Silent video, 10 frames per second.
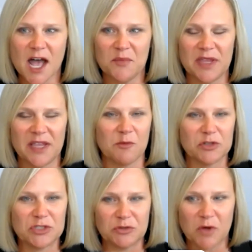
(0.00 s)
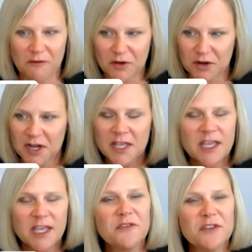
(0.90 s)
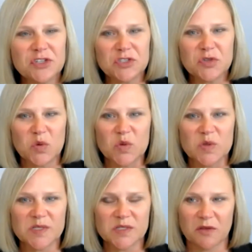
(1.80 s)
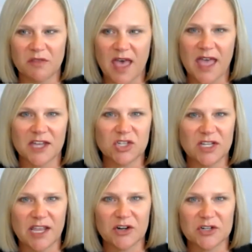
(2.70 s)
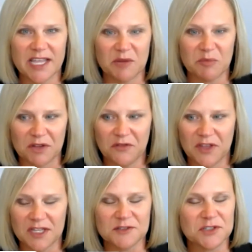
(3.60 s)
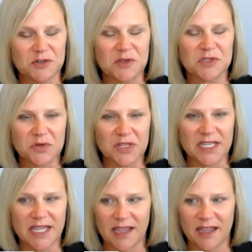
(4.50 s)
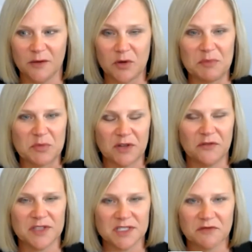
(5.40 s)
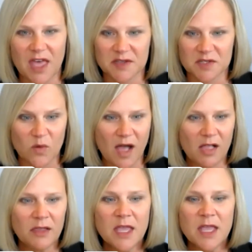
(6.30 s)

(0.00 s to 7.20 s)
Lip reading: being able to offer efficient tools so that educators can benefit and students really can reap the benefits of that as well.